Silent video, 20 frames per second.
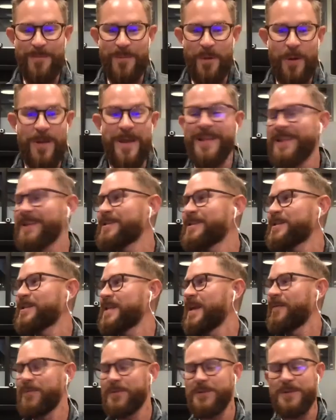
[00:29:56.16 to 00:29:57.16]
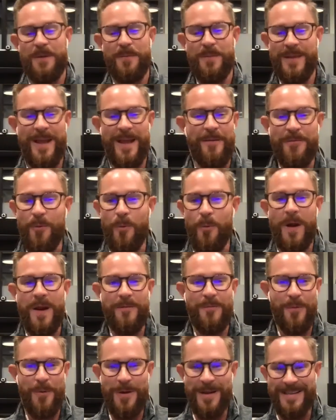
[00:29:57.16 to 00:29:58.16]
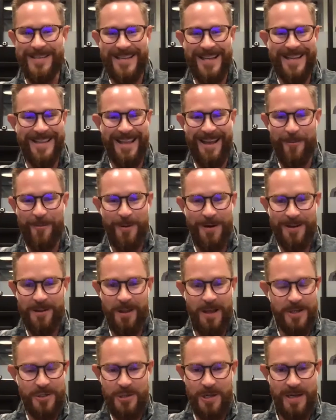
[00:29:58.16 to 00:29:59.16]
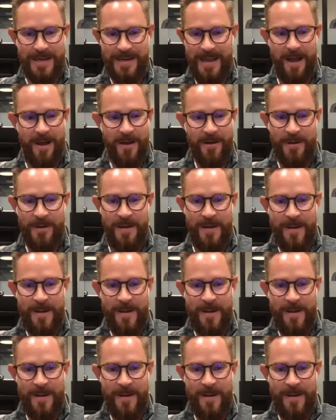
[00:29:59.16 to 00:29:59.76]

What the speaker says: Okay. Let's just say for whatever reason they want to shut it down.